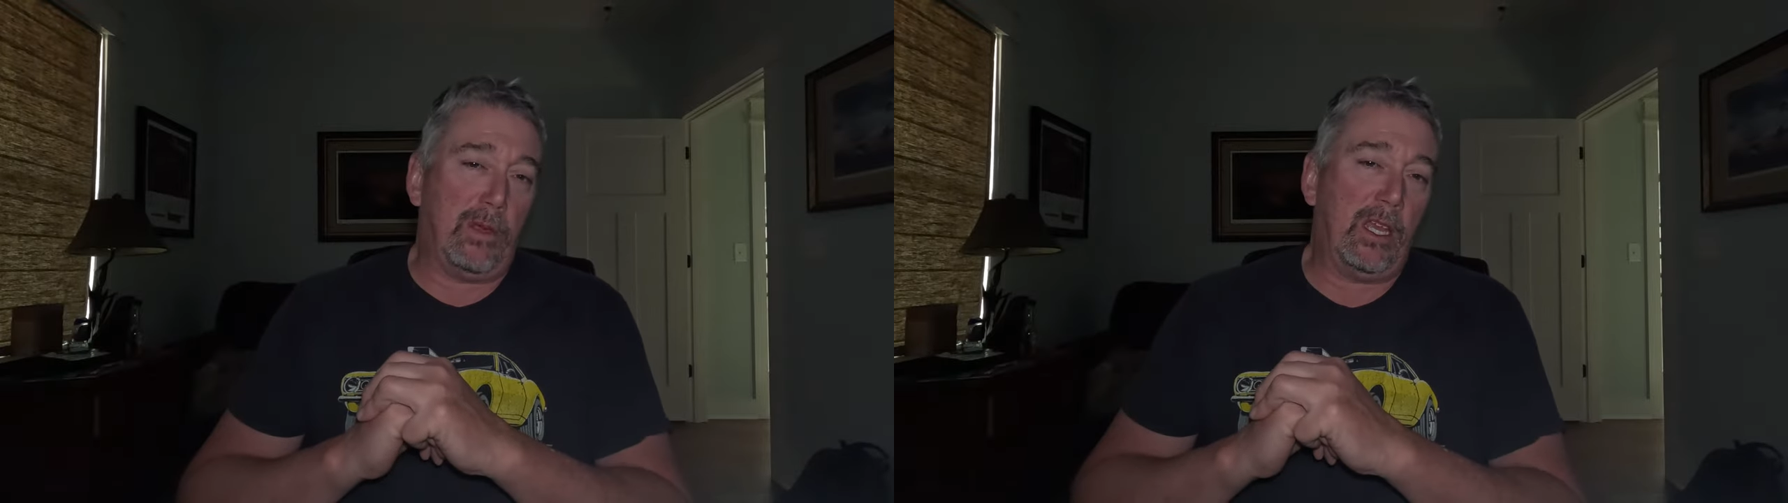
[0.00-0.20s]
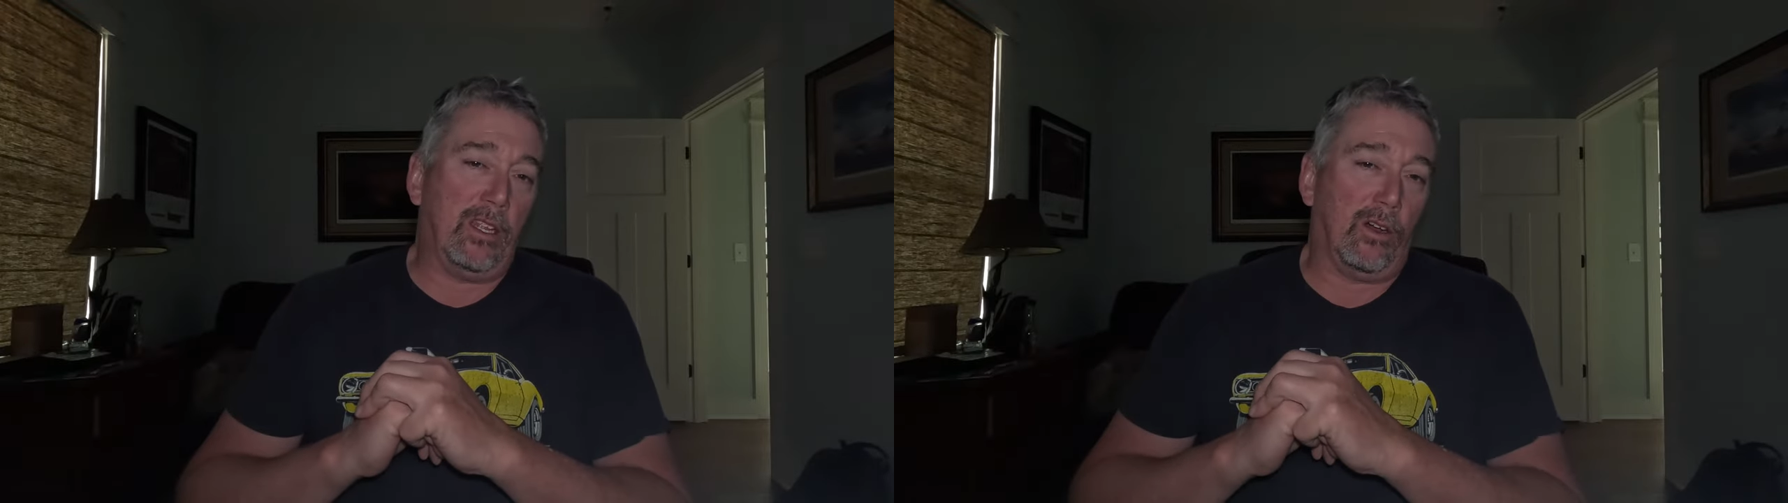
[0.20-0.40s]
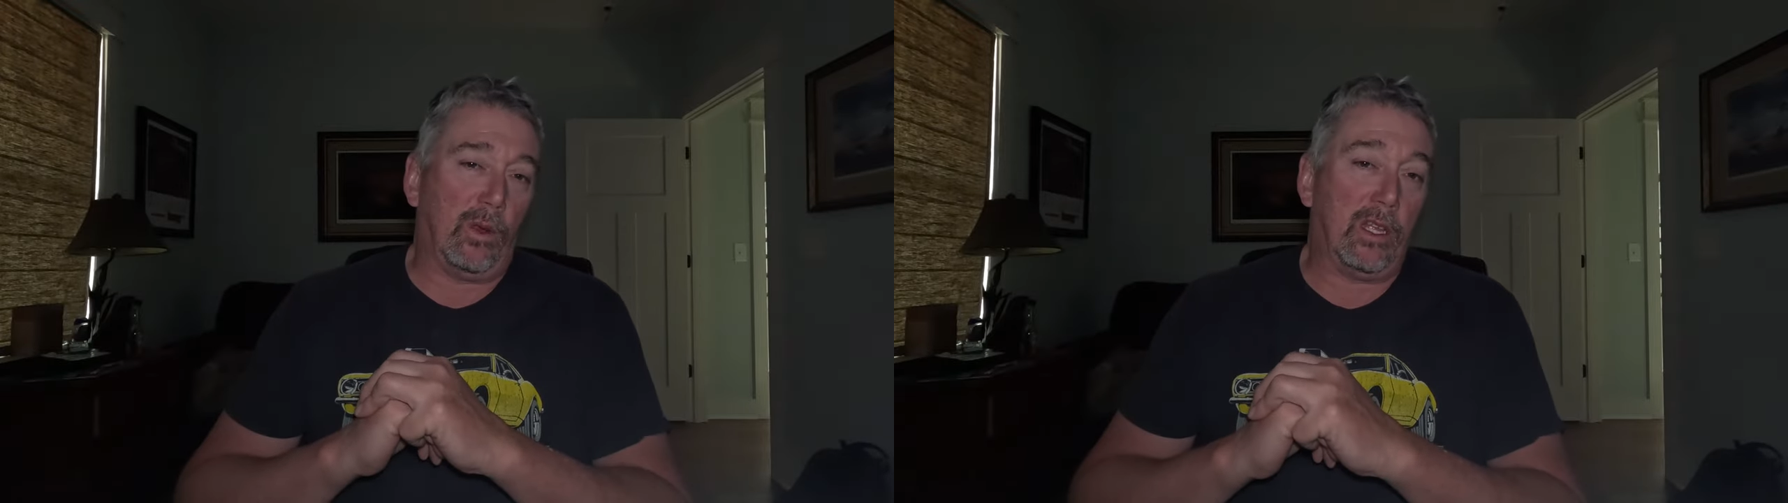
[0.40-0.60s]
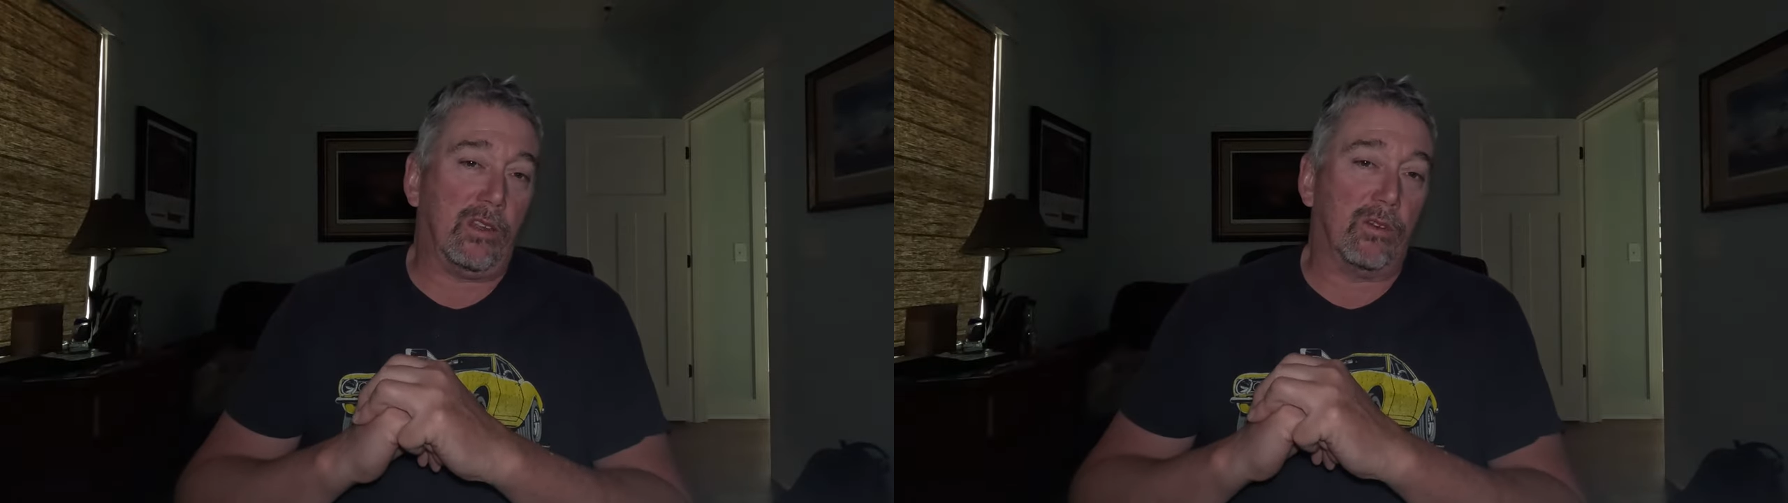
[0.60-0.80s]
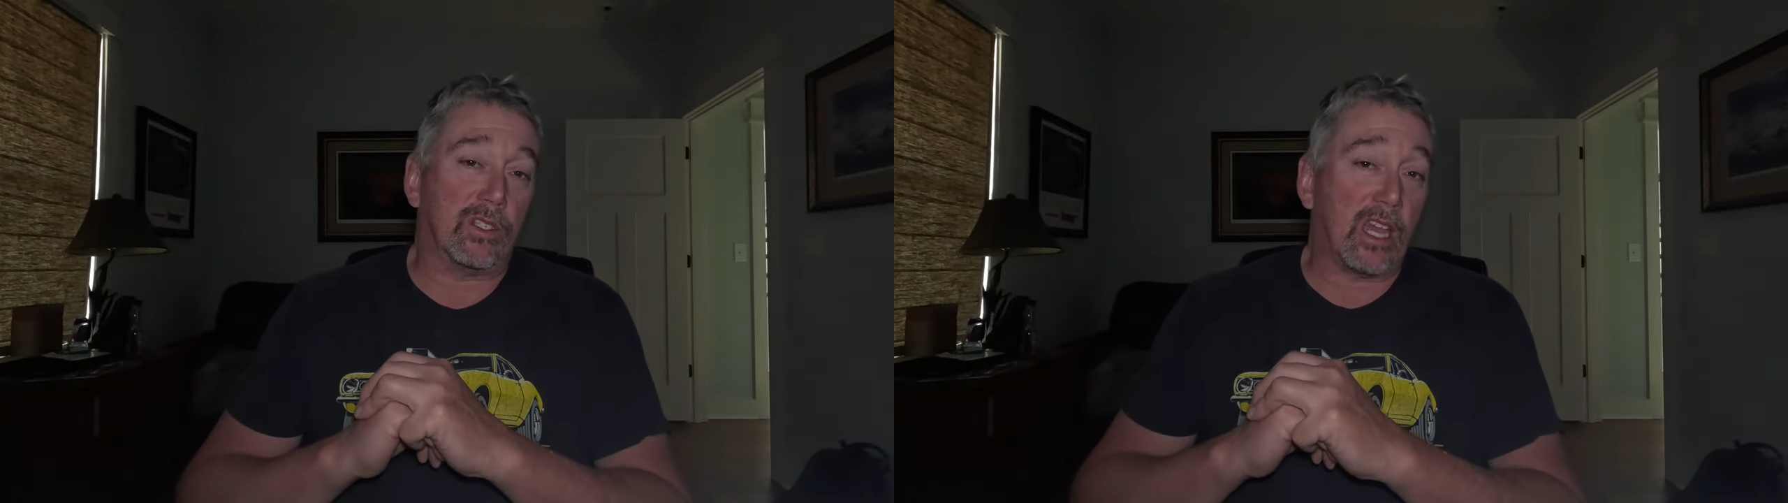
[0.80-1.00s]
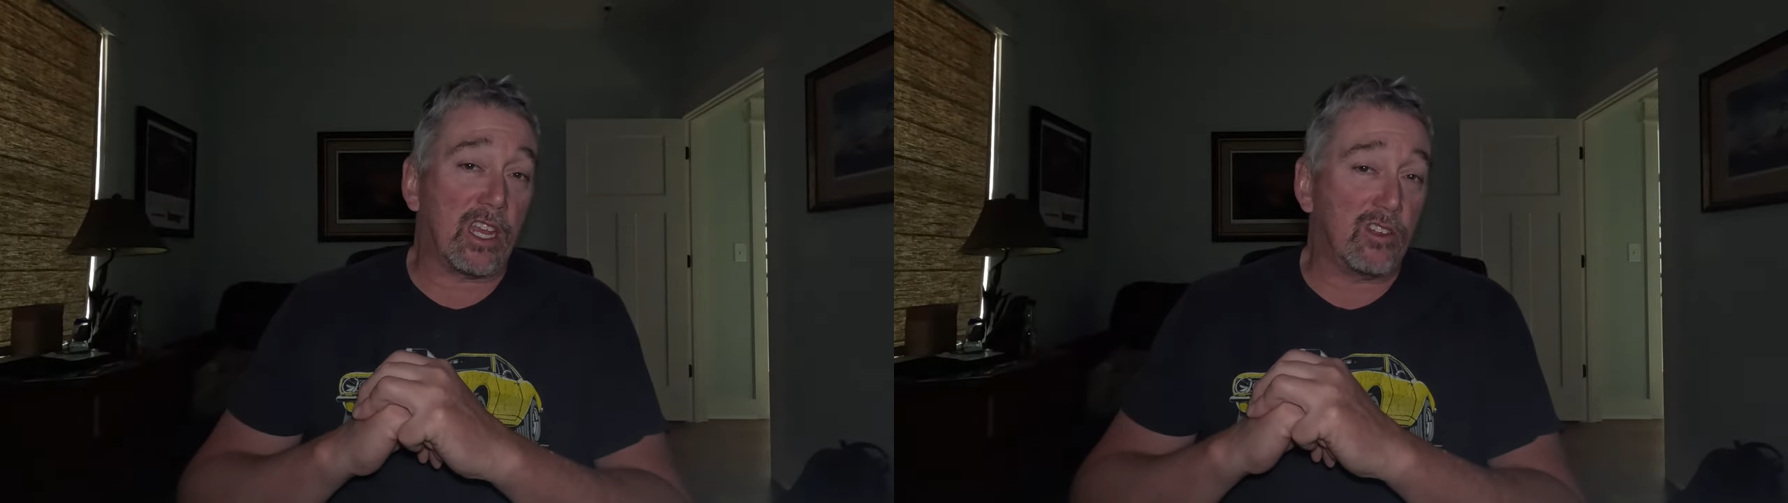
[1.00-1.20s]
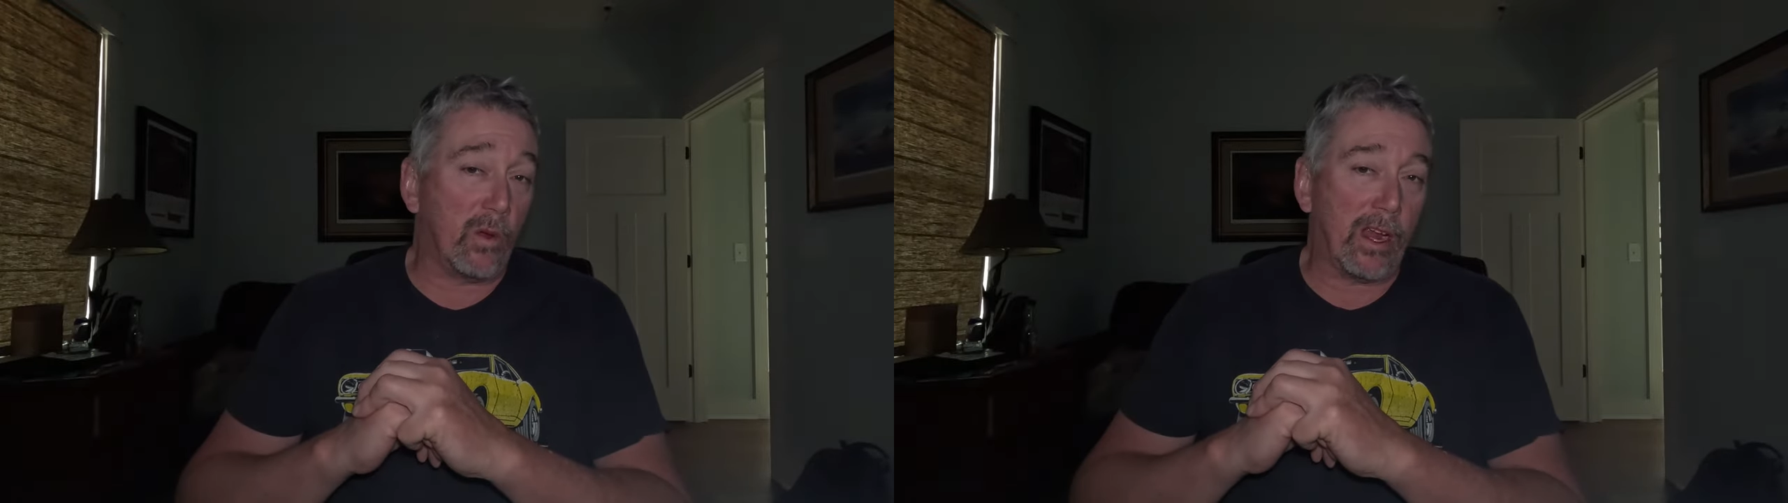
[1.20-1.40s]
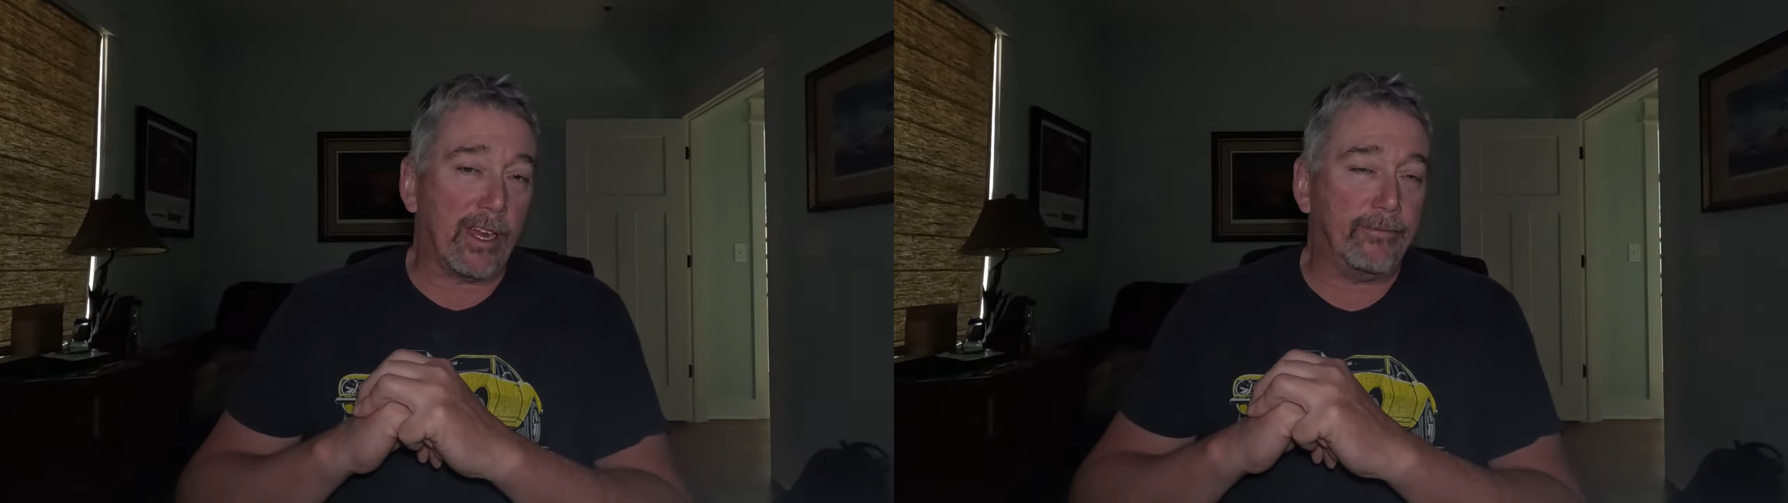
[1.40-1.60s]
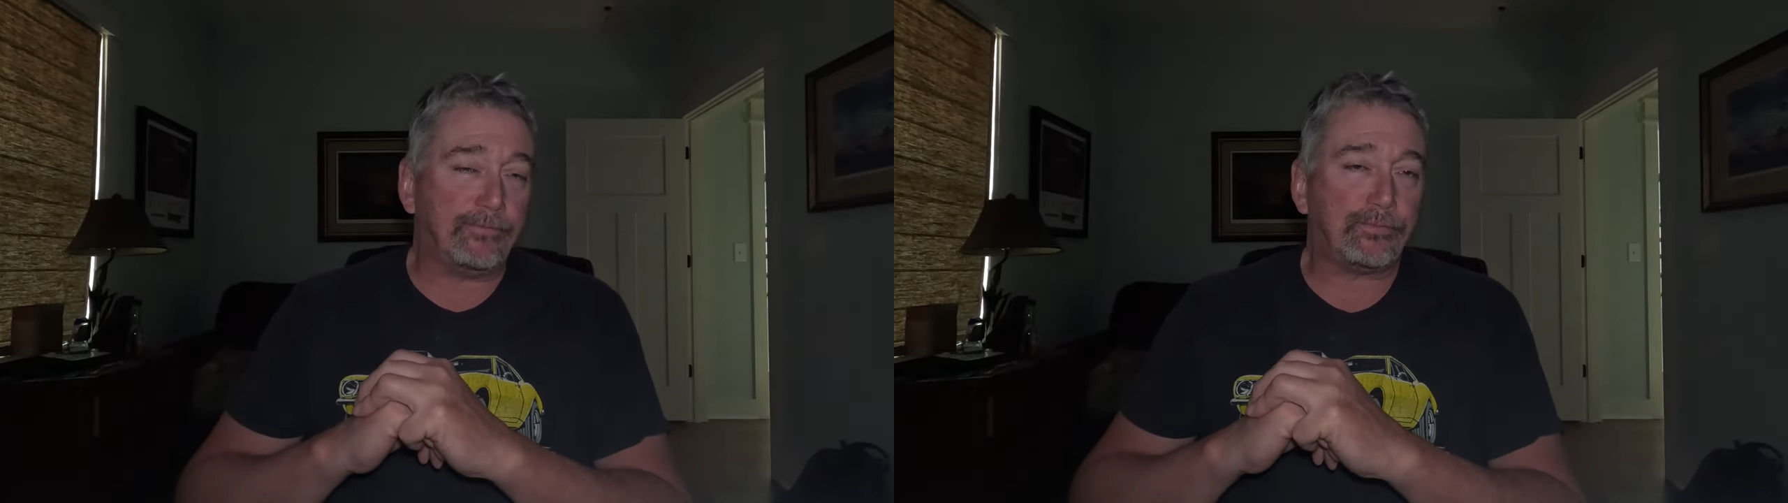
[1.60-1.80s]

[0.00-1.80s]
bean hole into a sanctuary,